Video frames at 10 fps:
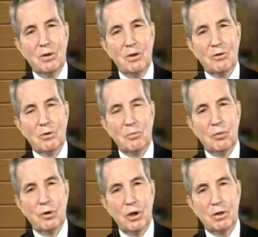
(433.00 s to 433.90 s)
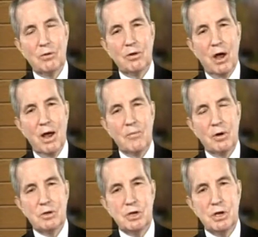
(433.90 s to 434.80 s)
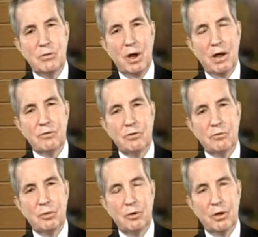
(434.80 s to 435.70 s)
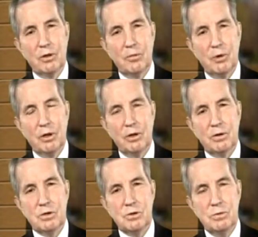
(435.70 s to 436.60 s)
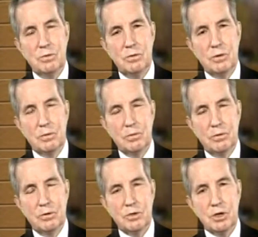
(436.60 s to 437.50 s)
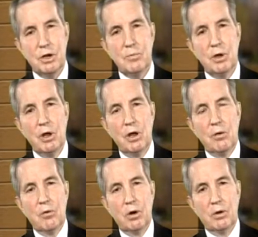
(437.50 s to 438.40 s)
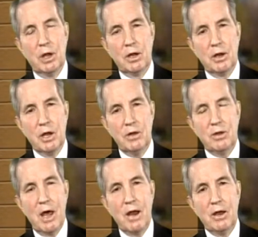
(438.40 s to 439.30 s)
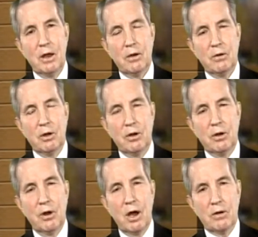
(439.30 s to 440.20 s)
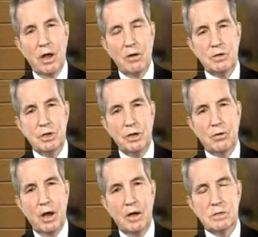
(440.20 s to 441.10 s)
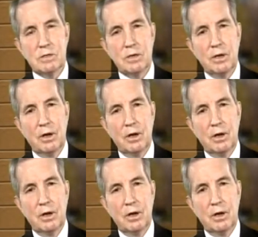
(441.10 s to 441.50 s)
There's a particular time when cheatgrass is particularly appealing to sheep, when they can eat that and knock down cheatgrass,